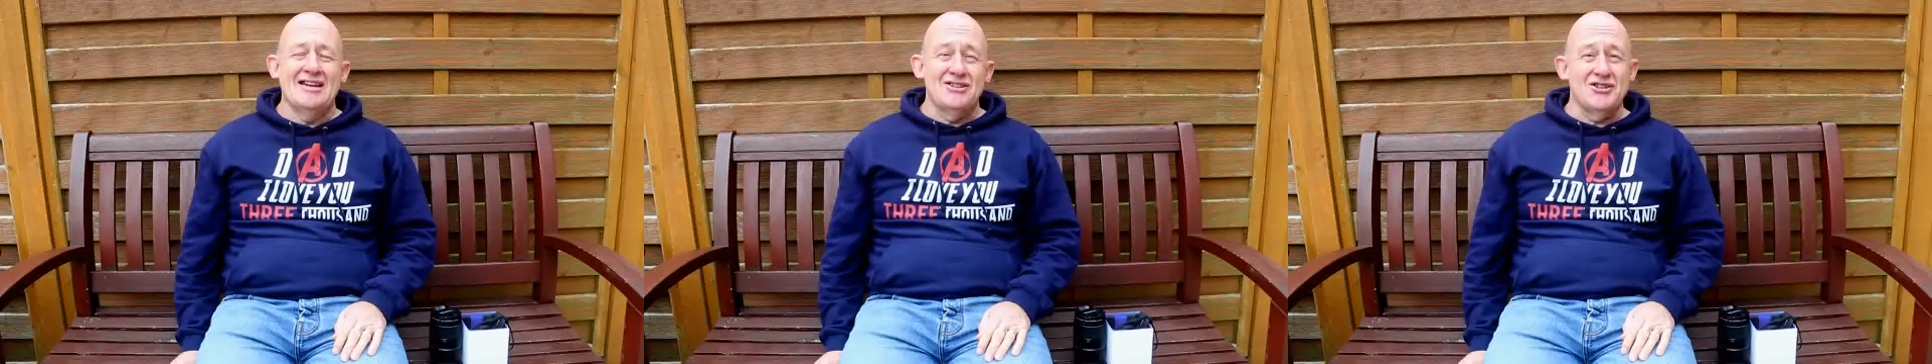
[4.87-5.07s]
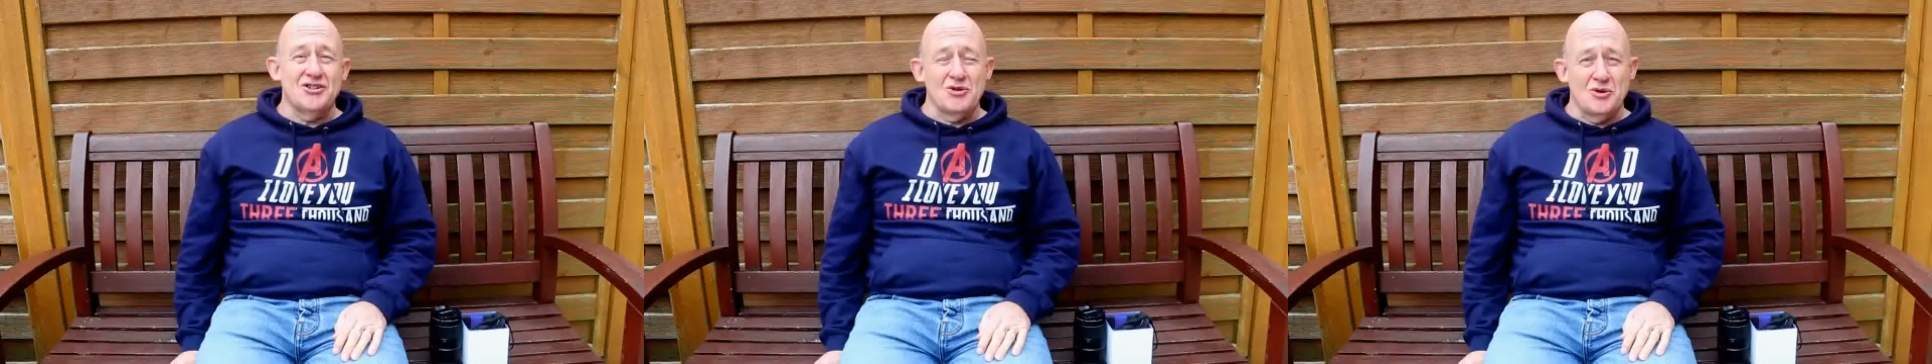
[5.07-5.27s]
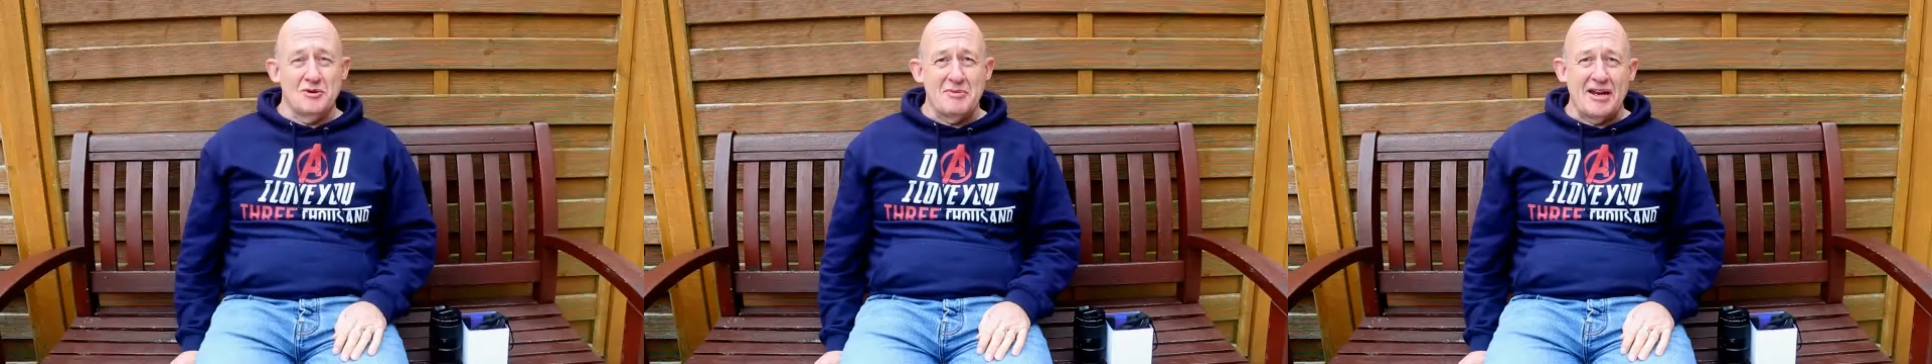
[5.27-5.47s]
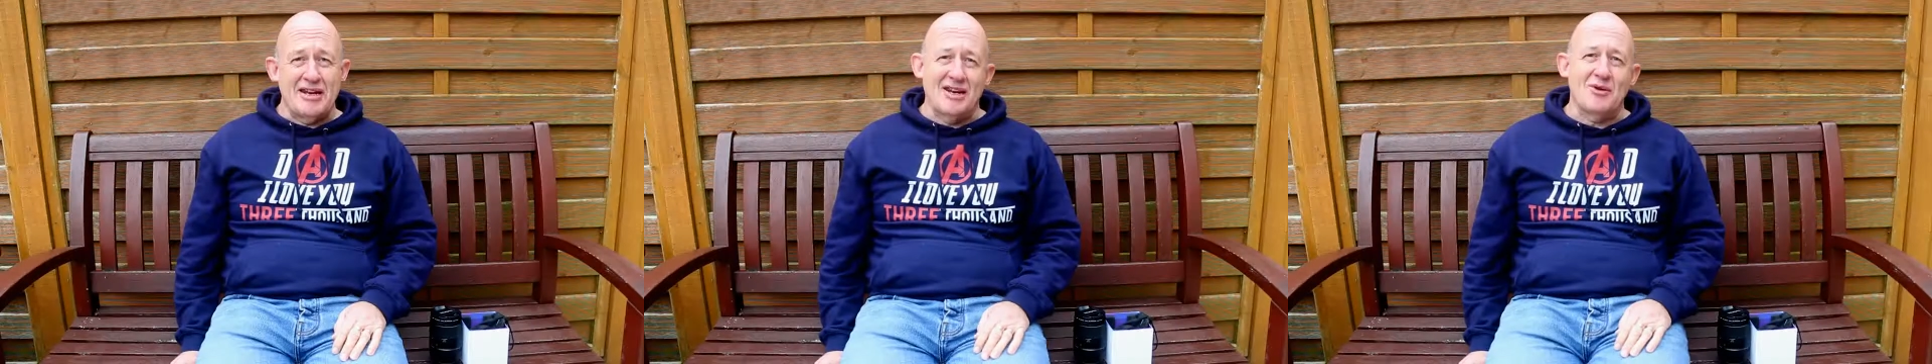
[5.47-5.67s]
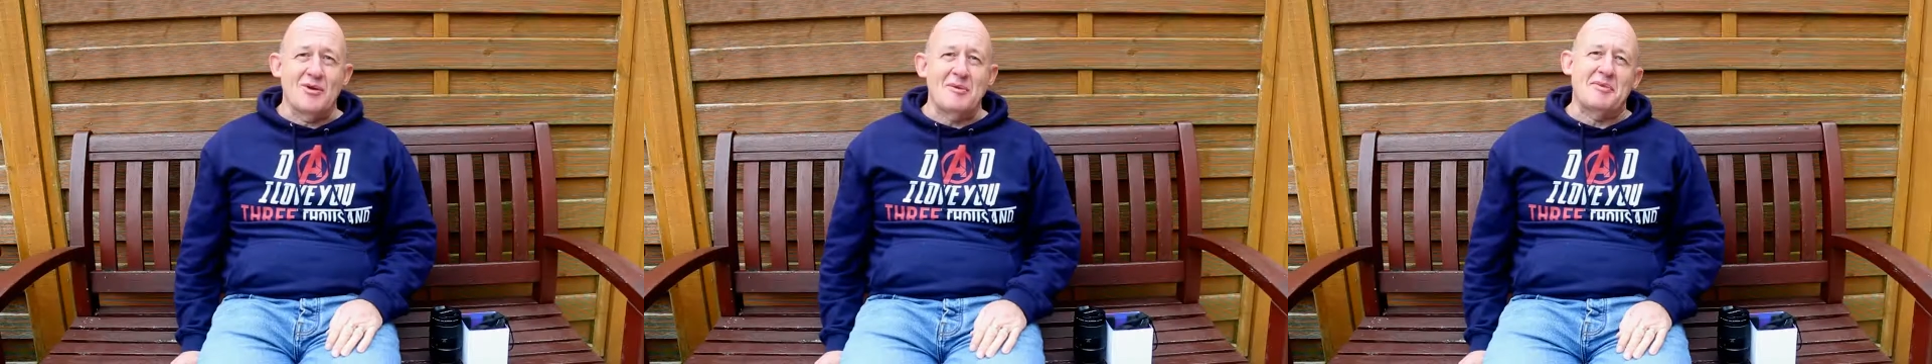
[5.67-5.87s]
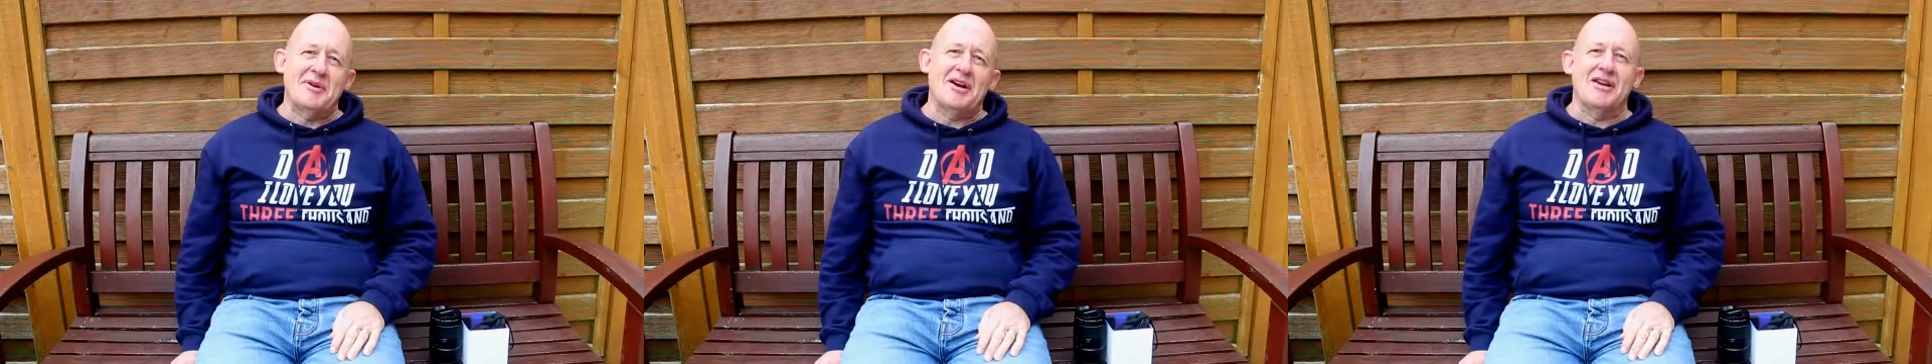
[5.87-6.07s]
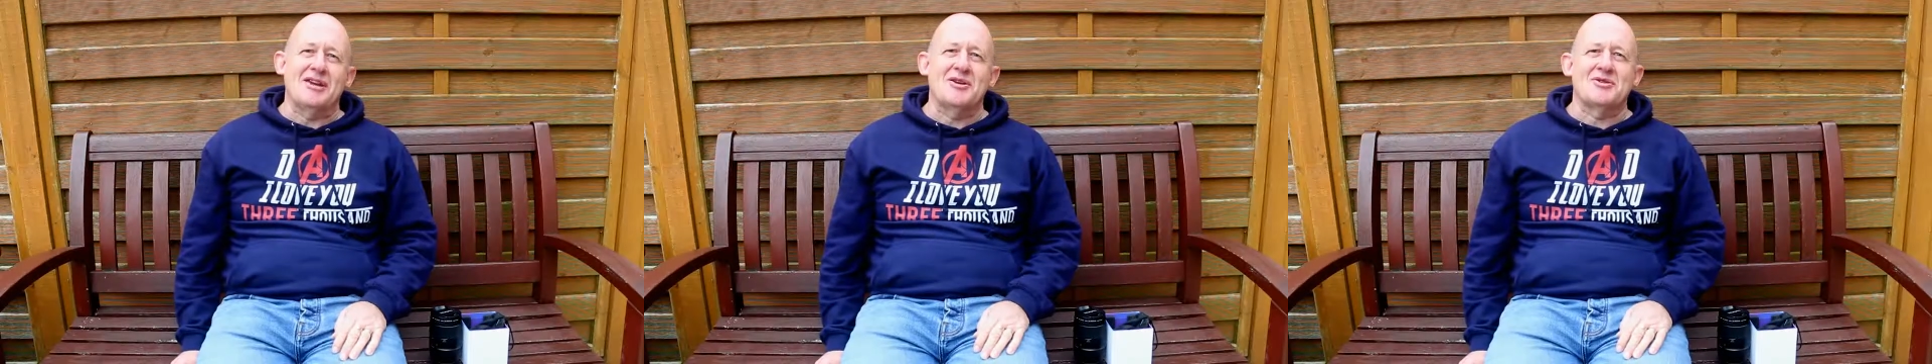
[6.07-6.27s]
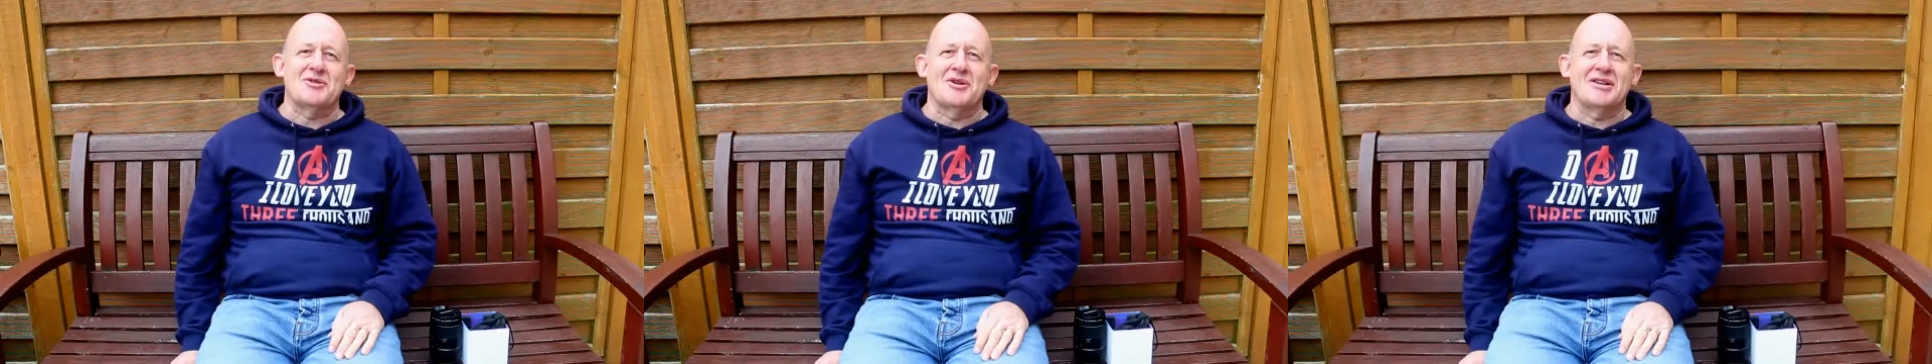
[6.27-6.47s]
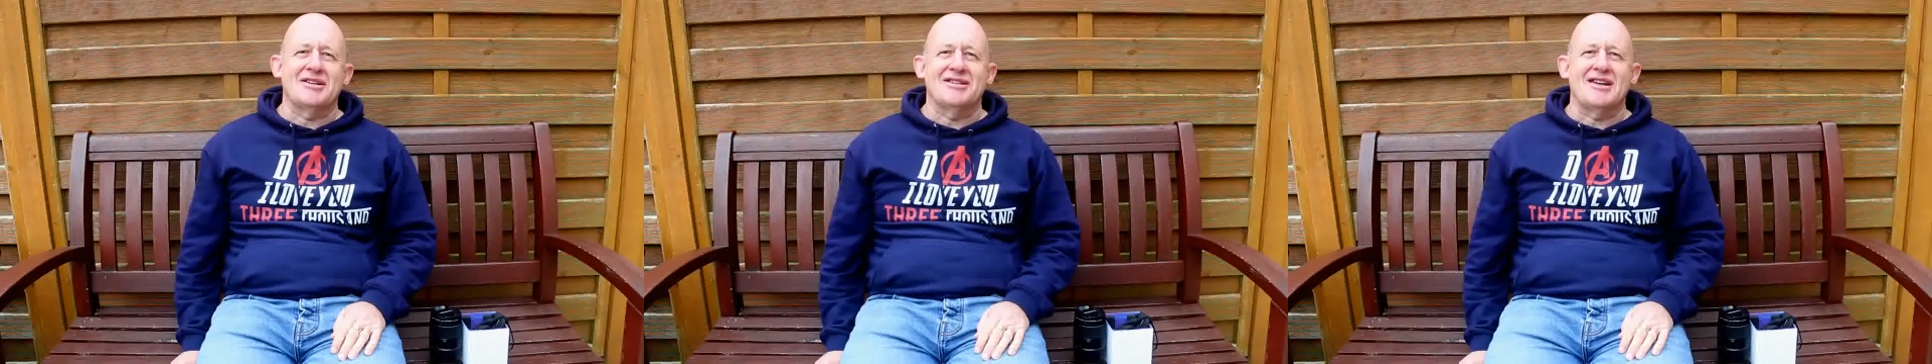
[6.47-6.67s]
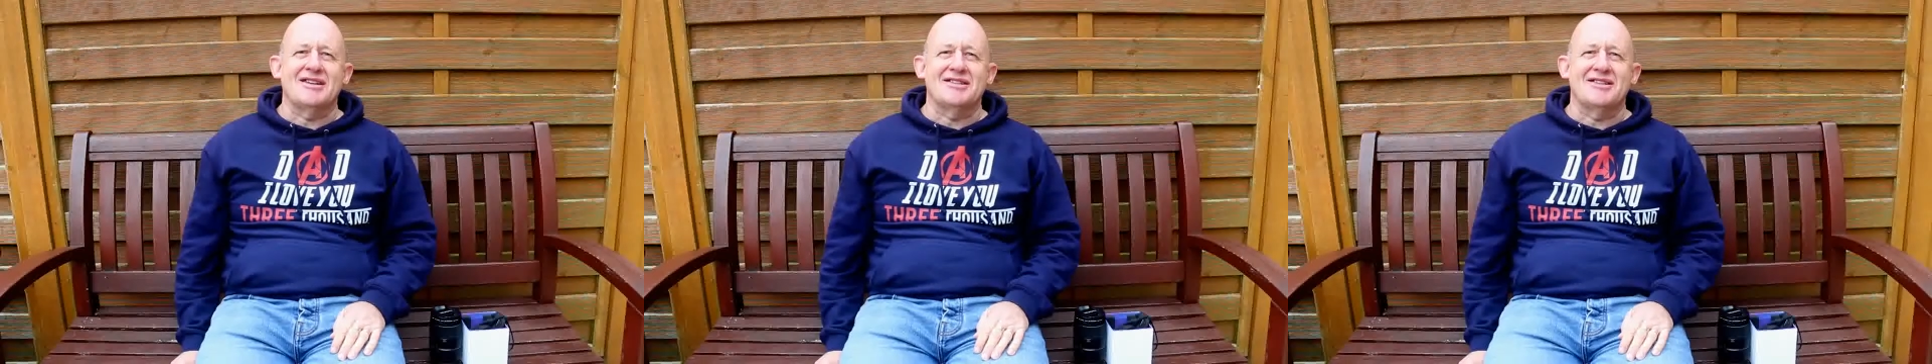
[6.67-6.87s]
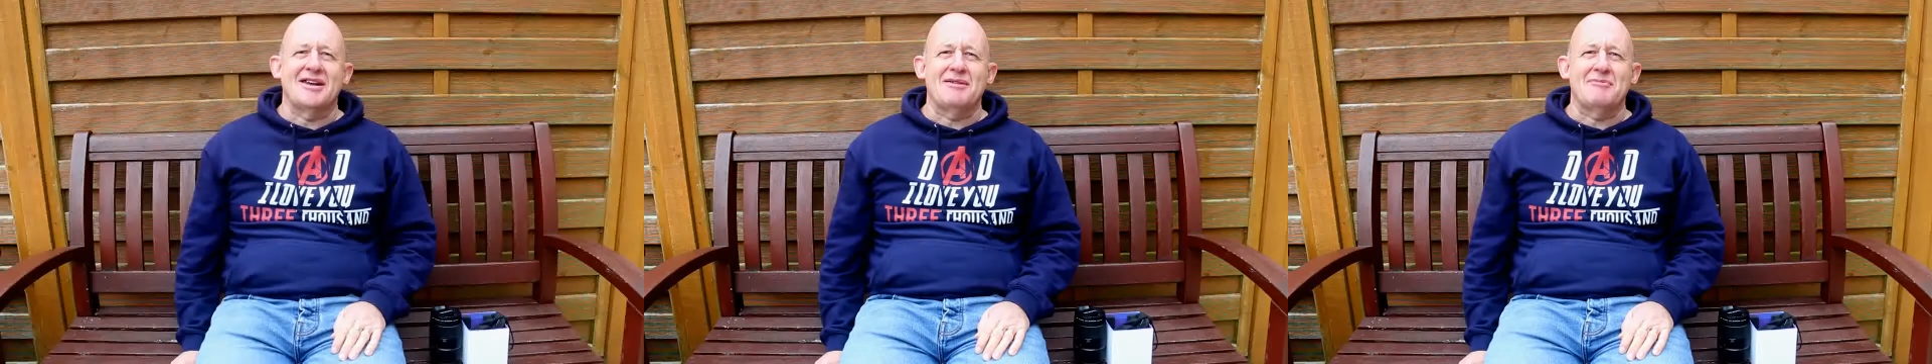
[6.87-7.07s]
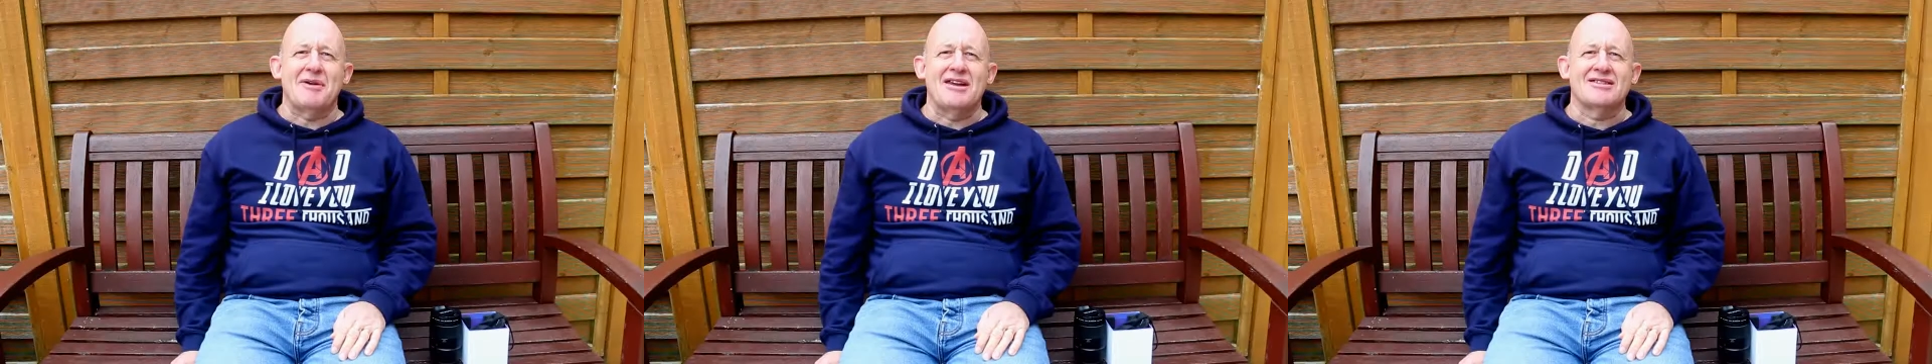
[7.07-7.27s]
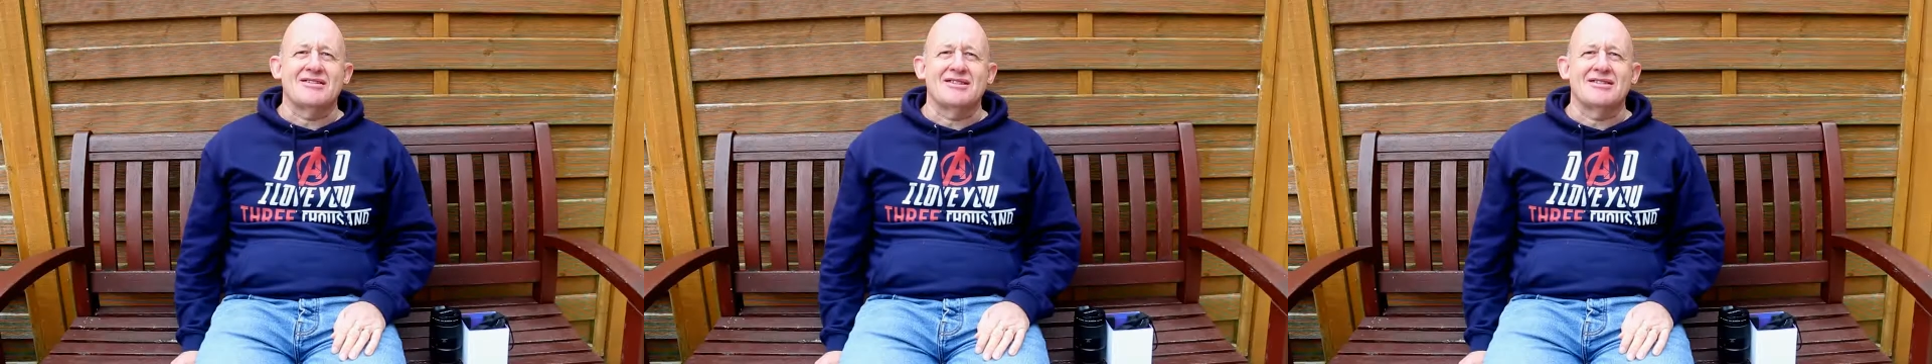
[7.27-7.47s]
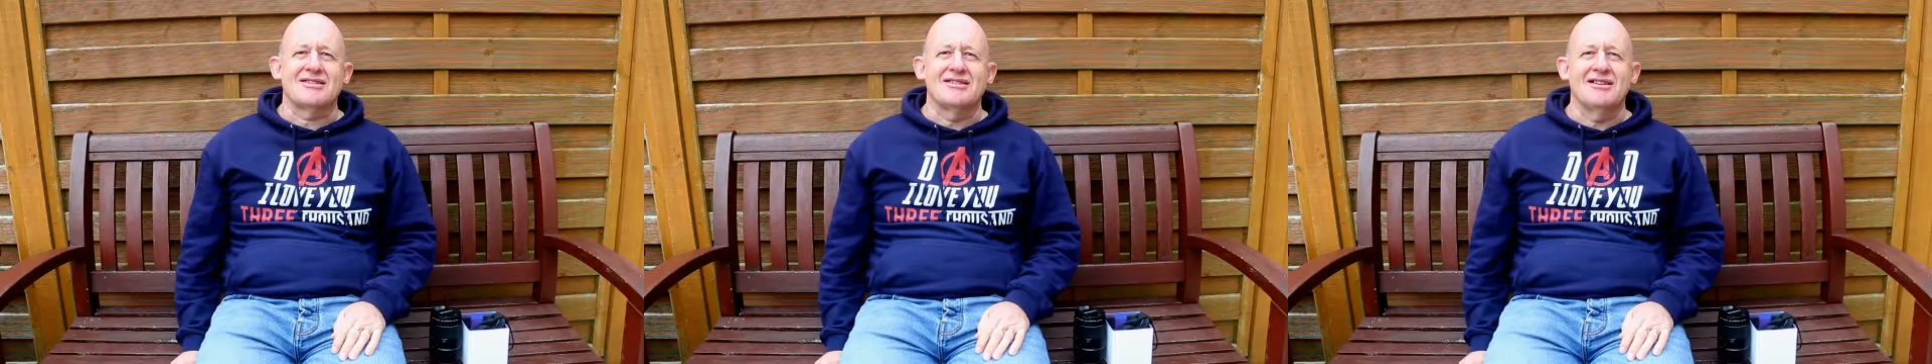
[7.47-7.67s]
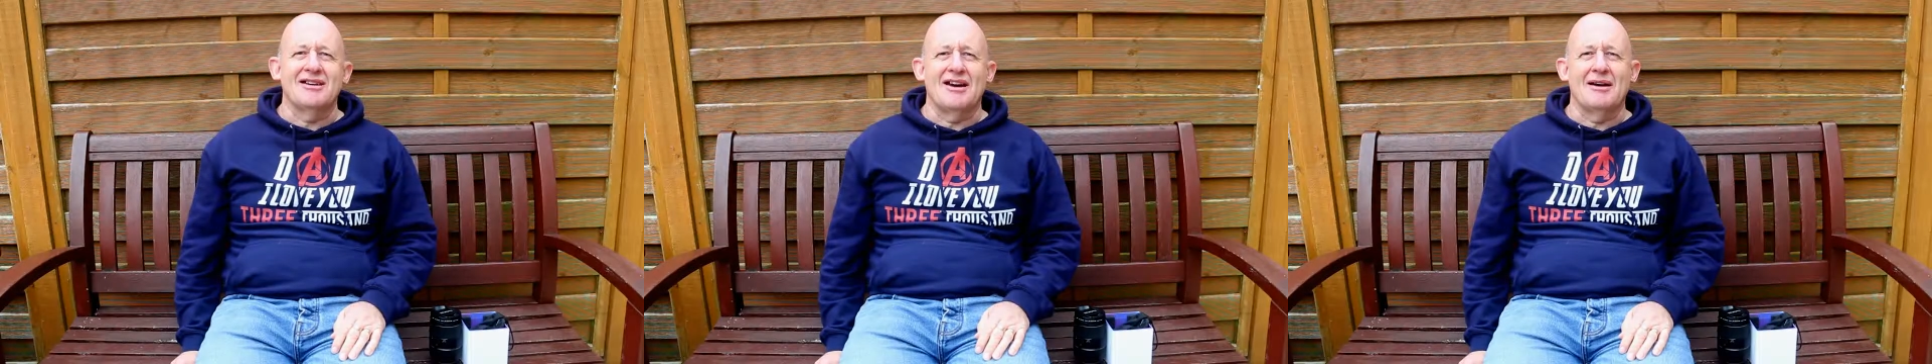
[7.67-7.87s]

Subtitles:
just talking about the equipment I use on a day-to-day basis.